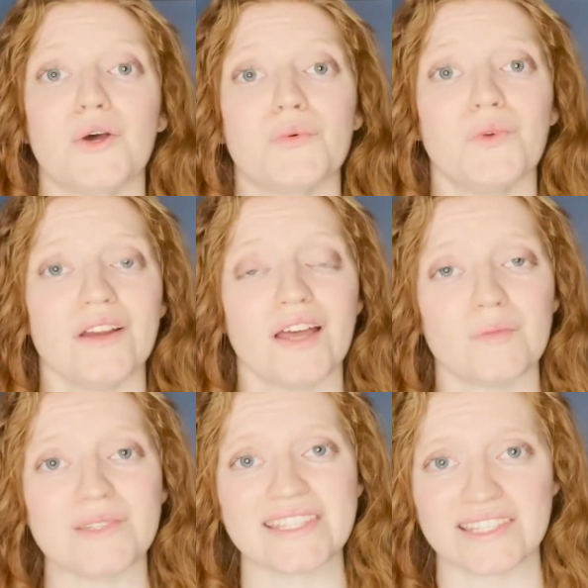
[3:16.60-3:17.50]
What
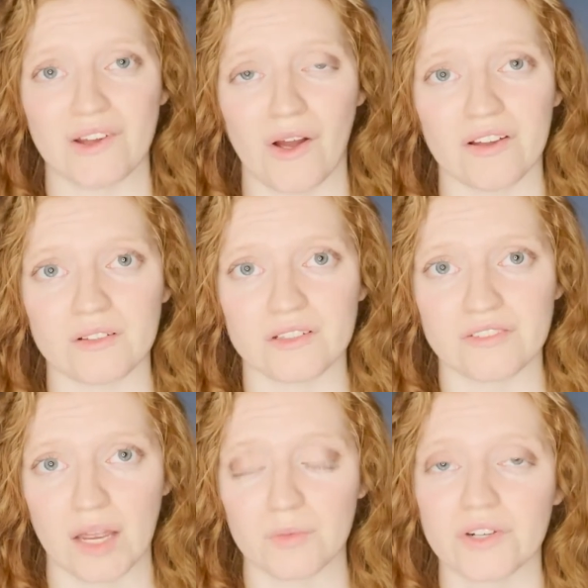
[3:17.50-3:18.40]
happens to all of the
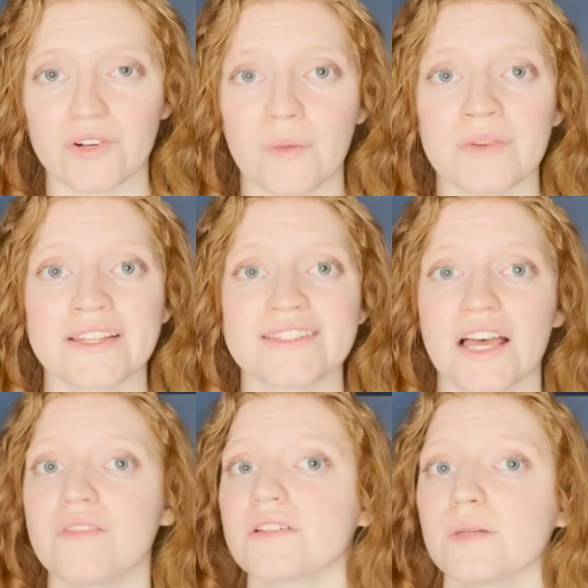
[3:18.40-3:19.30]
fabric remnants
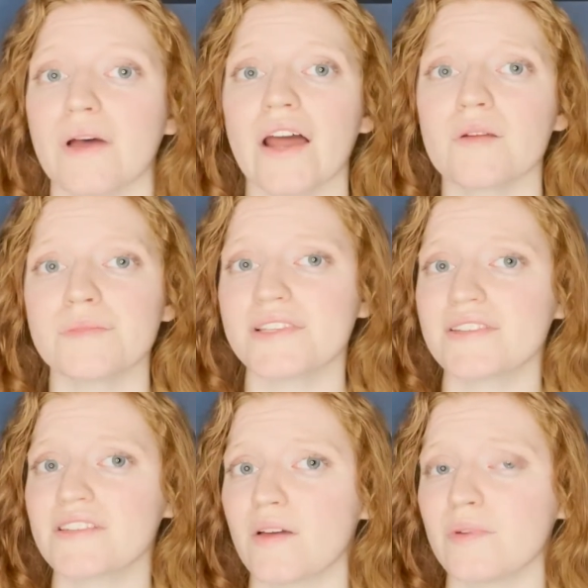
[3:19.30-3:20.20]
after the pattern
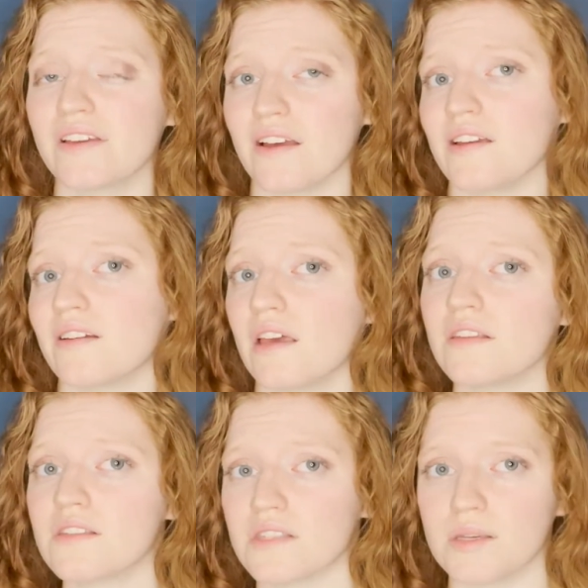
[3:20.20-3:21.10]
pieces have been cut and
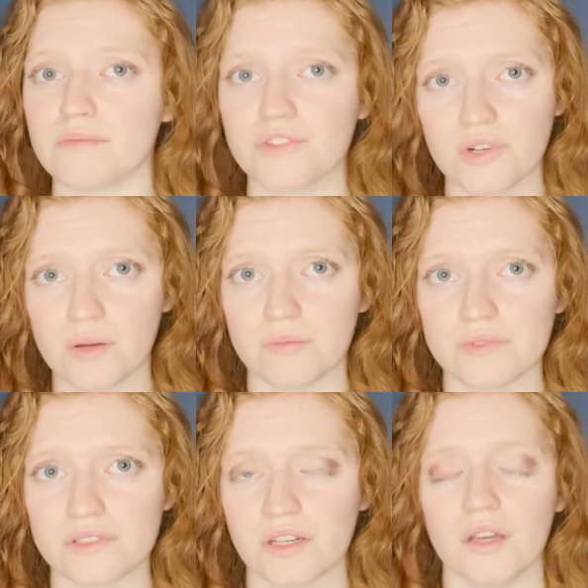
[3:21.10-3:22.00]
the seams
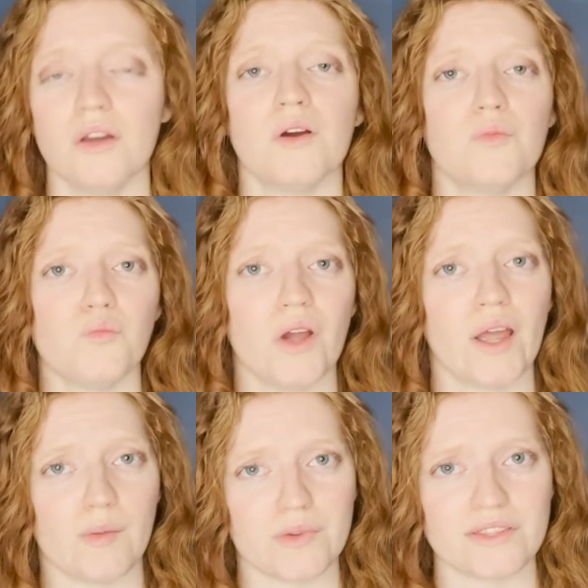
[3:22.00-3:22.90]
trimmed? What
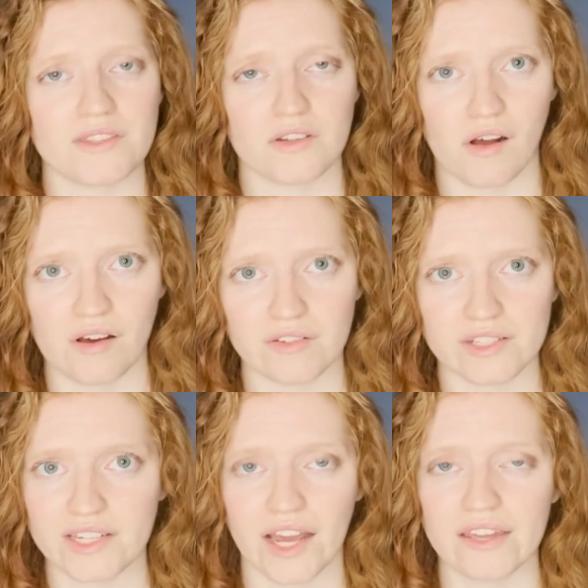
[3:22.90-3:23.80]
happens to all the
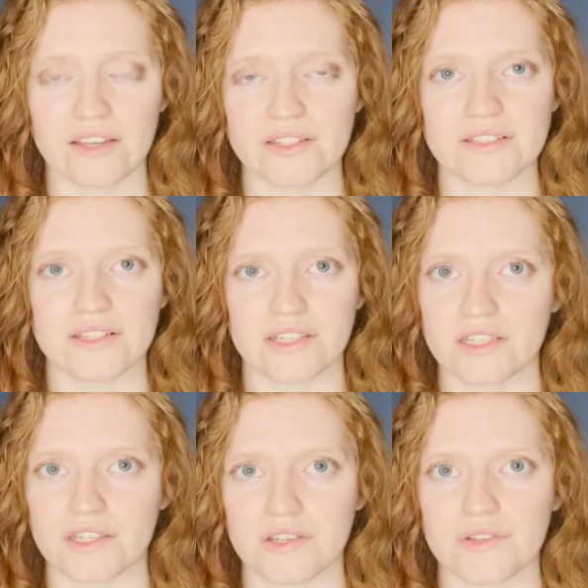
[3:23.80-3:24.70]
dye that doesn't
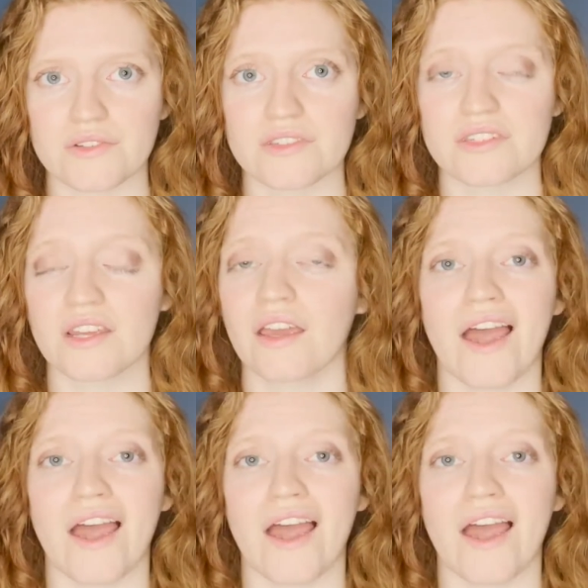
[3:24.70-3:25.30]
get used?